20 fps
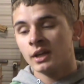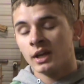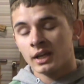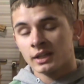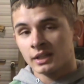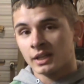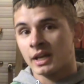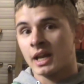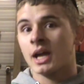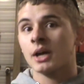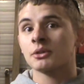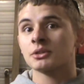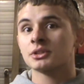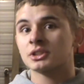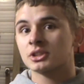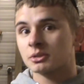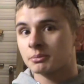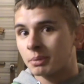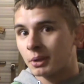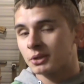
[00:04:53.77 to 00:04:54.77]
and then how it's
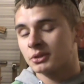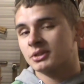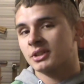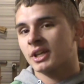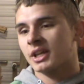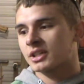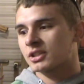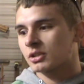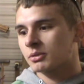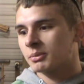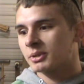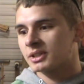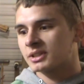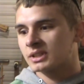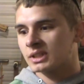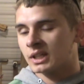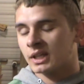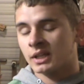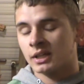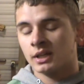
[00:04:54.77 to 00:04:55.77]
supposed to actually be
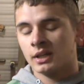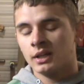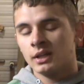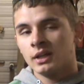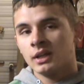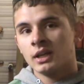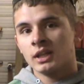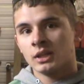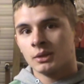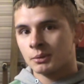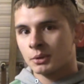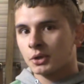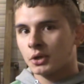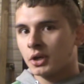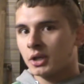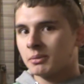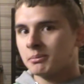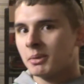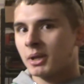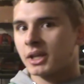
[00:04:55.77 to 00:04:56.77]
set and then we'll go ahead
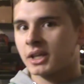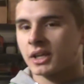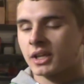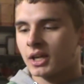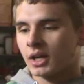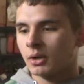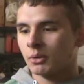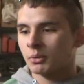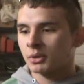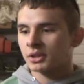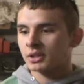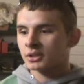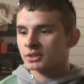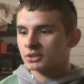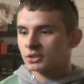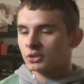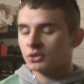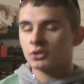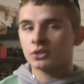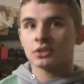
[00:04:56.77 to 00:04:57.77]
and make a cut with it so
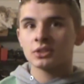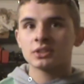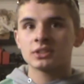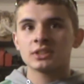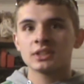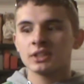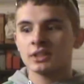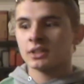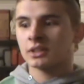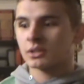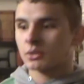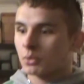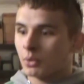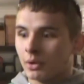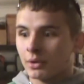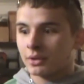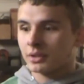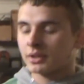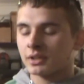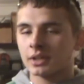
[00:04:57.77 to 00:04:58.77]
you can just see the
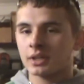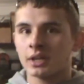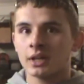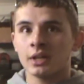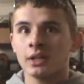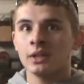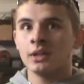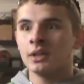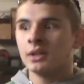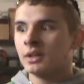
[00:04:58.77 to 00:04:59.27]
quality of the cut